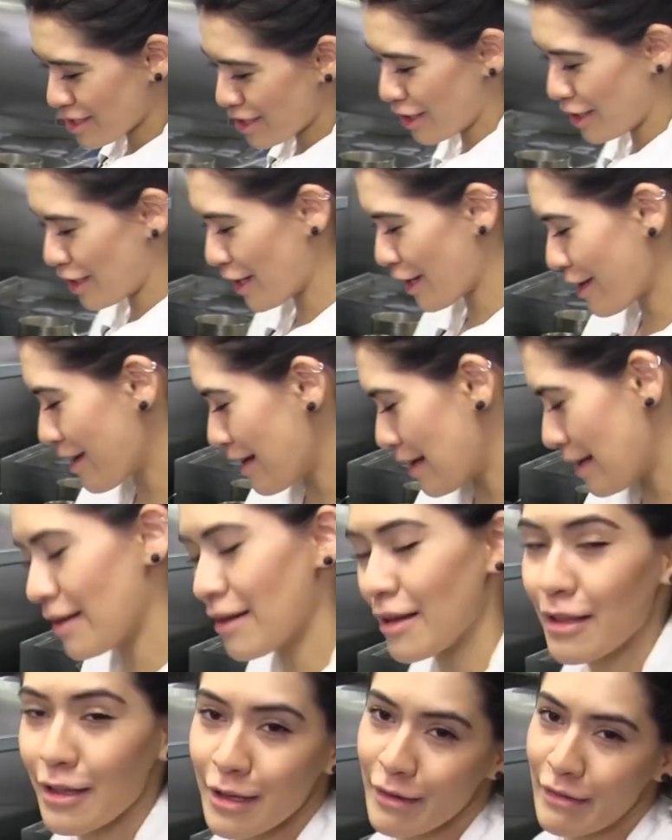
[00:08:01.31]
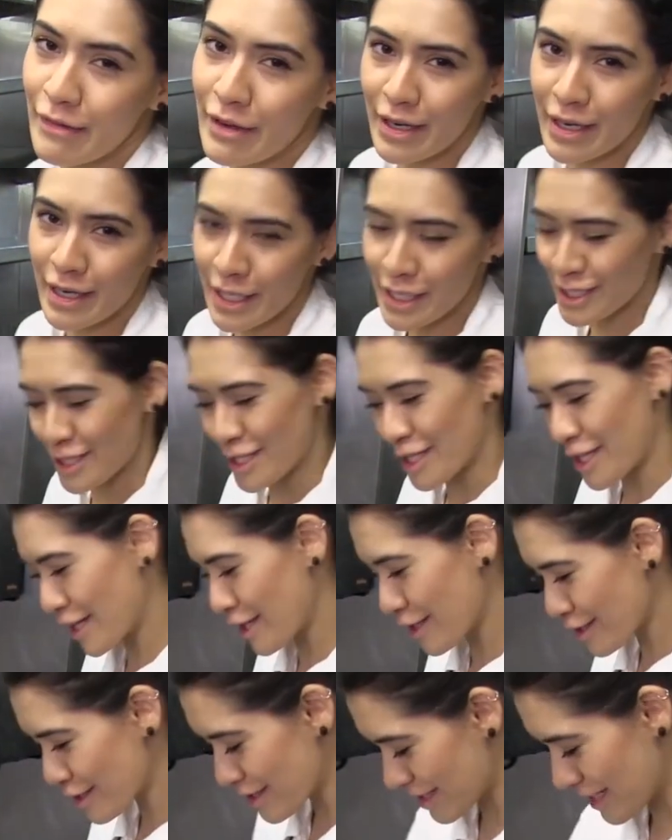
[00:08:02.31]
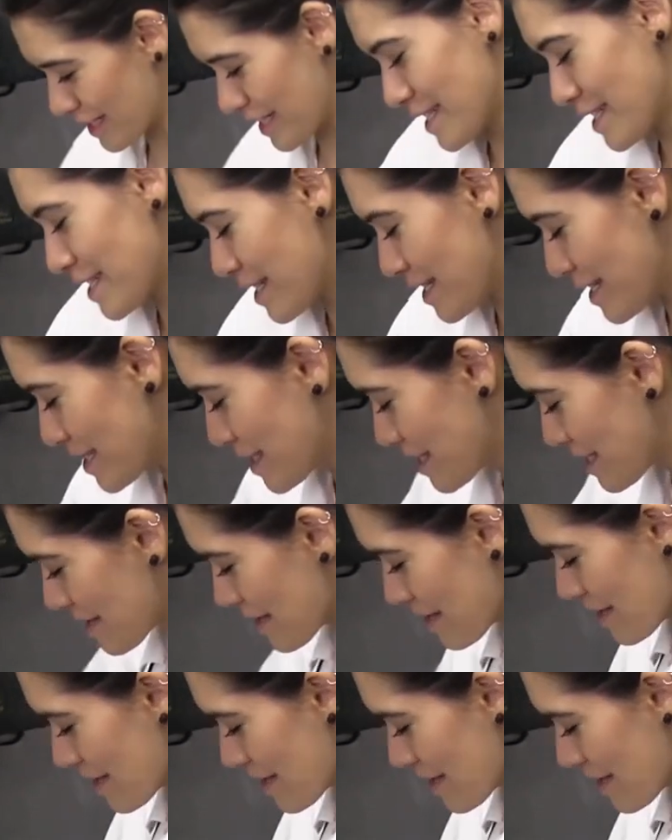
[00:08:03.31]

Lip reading: are like all over. It's like delicious,